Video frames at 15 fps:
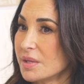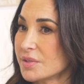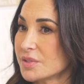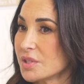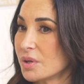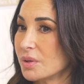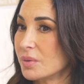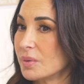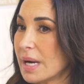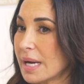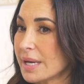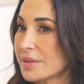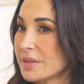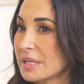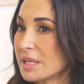so
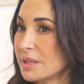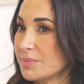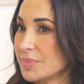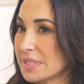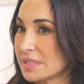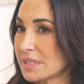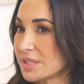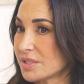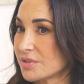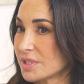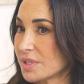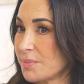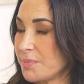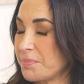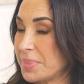I think in business, there's
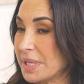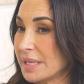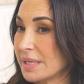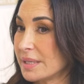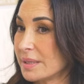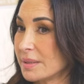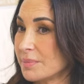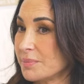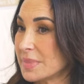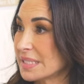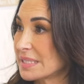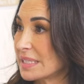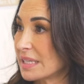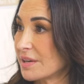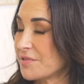a big
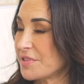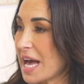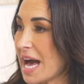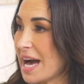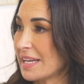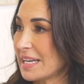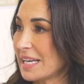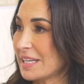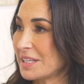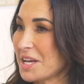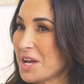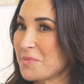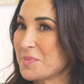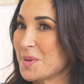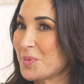missing of that. And
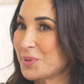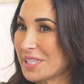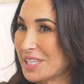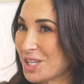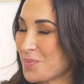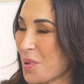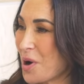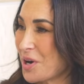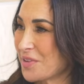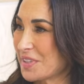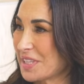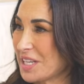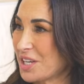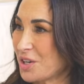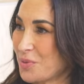people hear part of it.
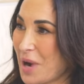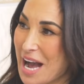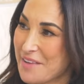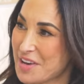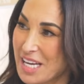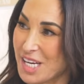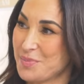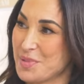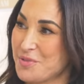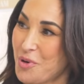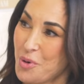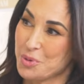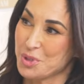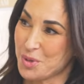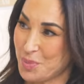They hear, I've got to be
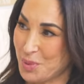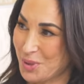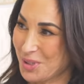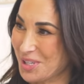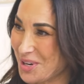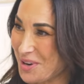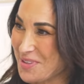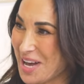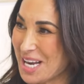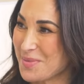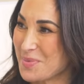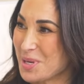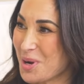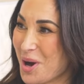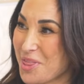vulnerable or I've got to
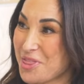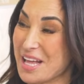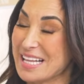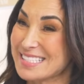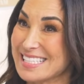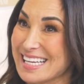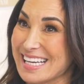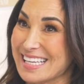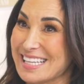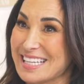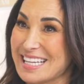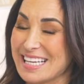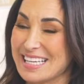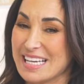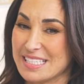be authentic. And then
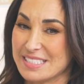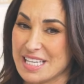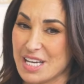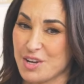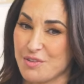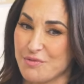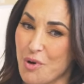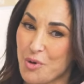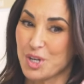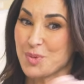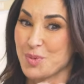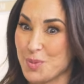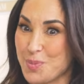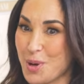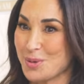they say,
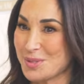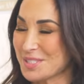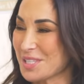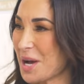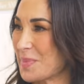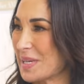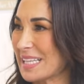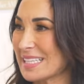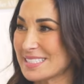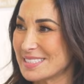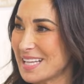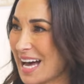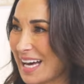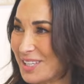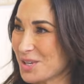vulnerable post coming. That's
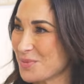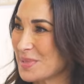not, you're